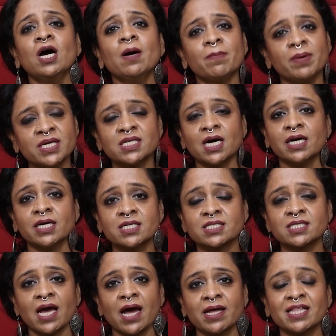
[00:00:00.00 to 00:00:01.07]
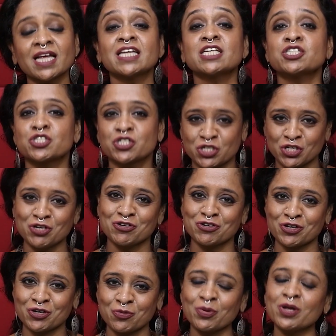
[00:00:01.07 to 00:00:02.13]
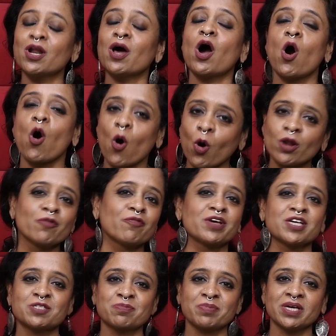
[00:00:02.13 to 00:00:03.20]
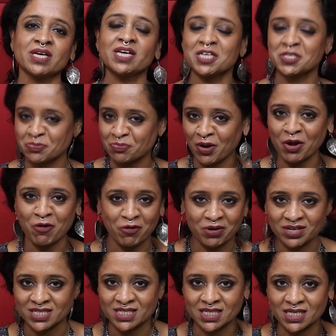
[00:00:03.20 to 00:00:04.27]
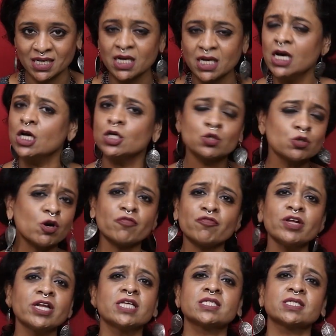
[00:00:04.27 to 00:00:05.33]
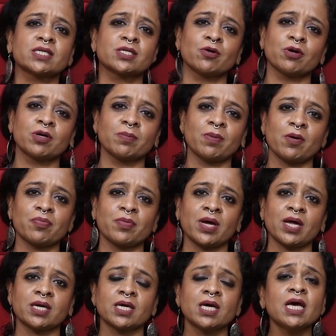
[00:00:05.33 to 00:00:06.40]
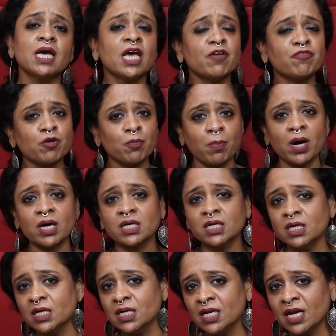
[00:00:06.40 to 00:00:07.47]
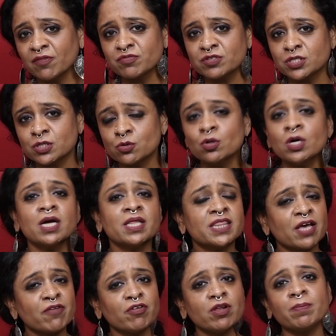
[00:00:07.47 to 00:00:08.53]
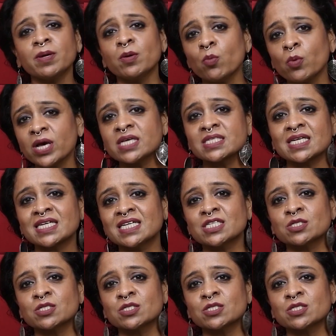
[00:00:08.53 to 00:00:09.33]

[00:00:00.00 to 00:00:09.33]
Please understand that his children will always be his priority. Do not feel insecure about that. If your partner loves you, there will be ways that he is